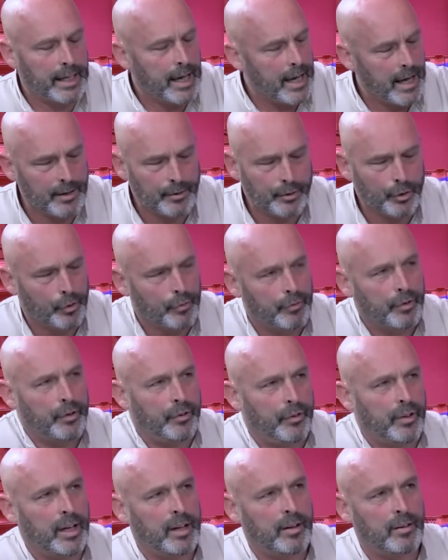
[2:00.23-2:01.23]
ID
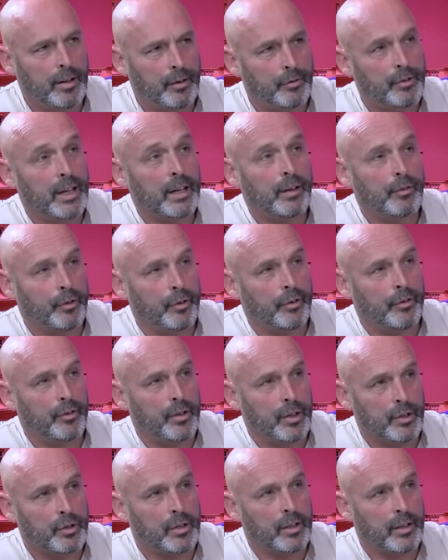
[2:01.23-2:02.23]
cards are. And people
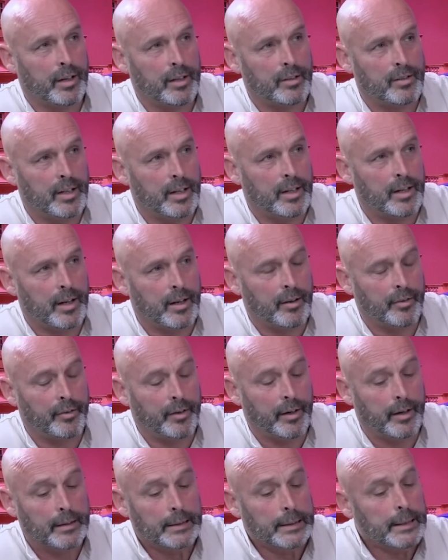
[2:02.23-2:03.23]
say, oh, but we have a
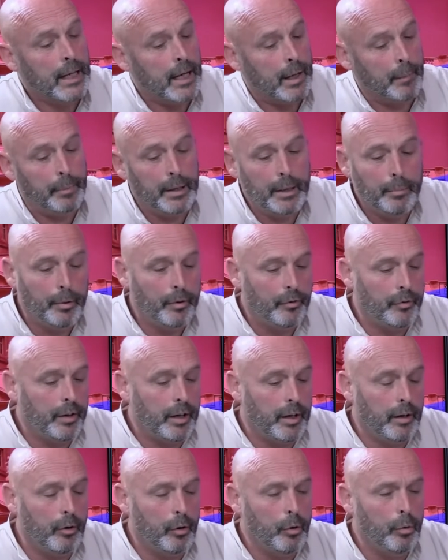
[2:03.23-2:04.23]
passport, we have
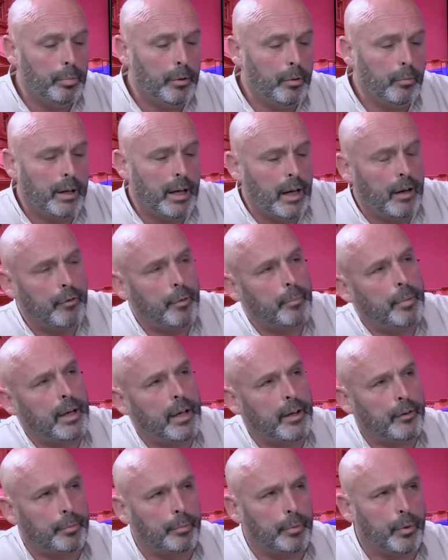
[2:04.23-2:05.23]
a
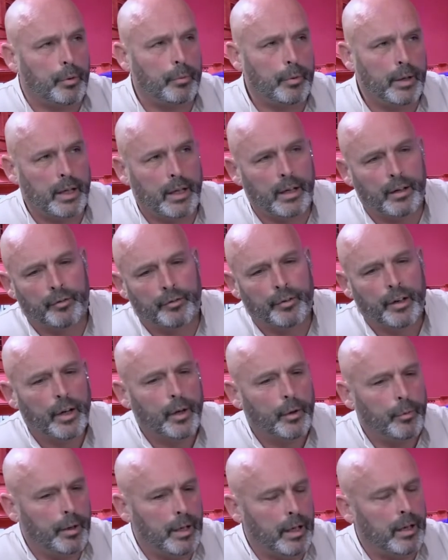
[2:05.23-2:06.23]
driver's license. Okay, then
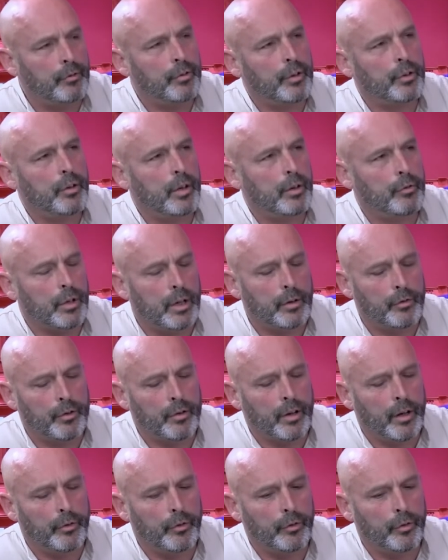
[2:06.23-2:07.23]
why do they need a
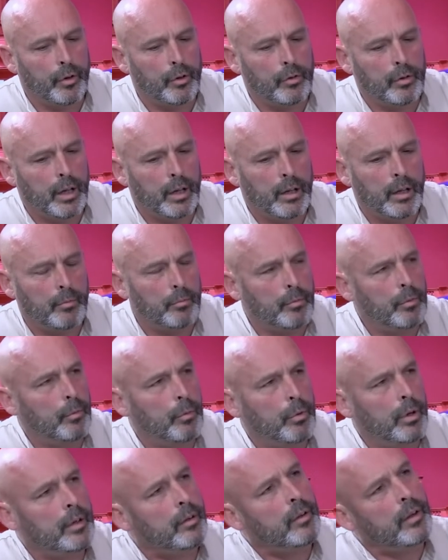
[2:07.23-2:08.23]
digital ID card if we have
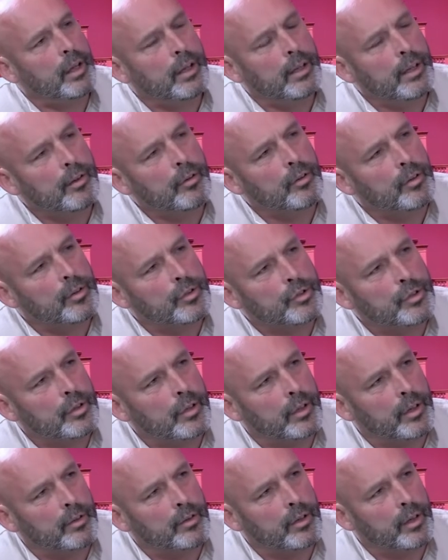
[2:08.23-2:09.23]
those documents?
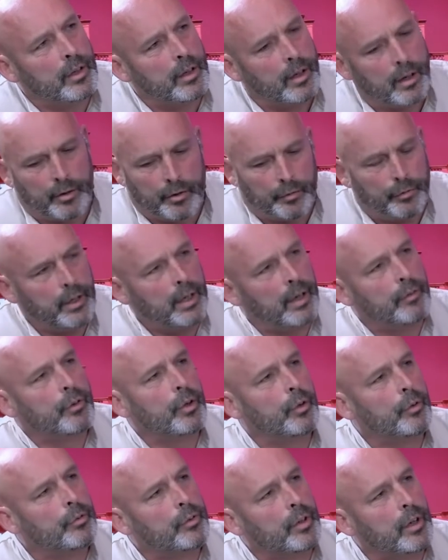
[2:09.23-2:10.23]
You see, that's the
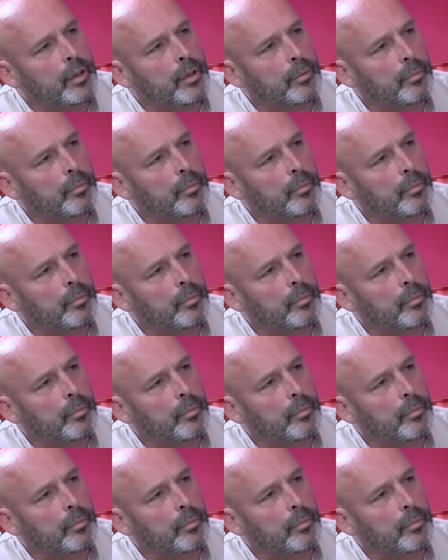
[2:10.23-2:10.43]
point.